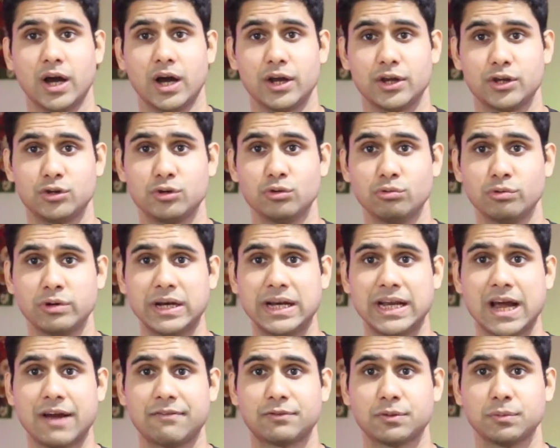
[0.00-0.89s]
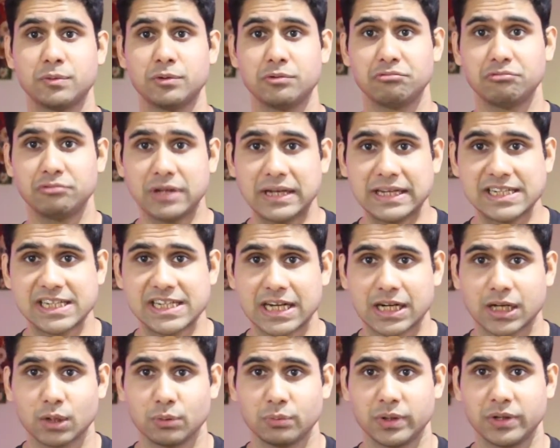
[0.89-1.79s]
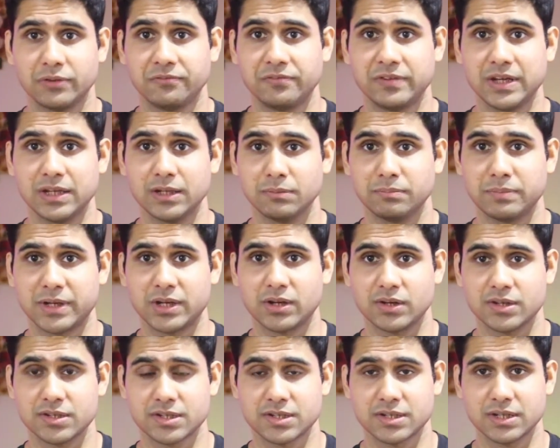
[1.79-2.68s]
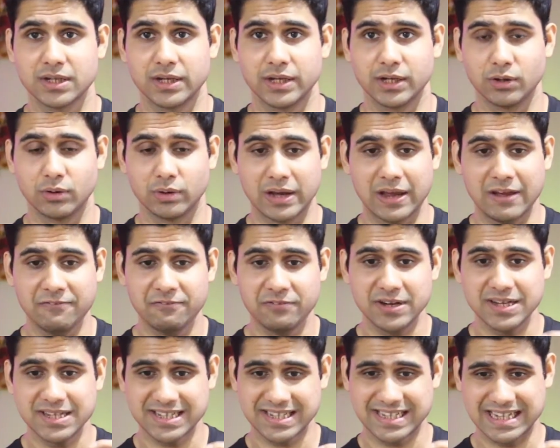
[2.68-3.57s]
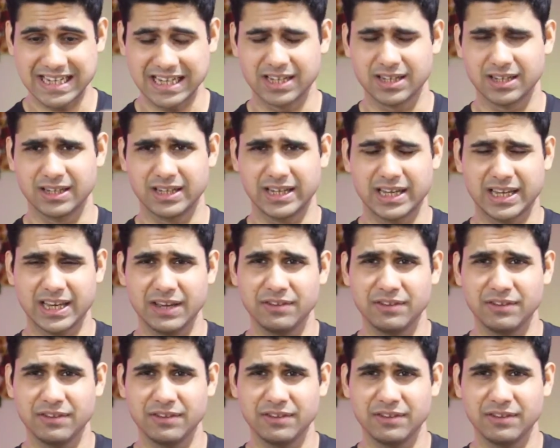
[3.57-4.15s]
you really have to be really gentle with the wheel, because every single,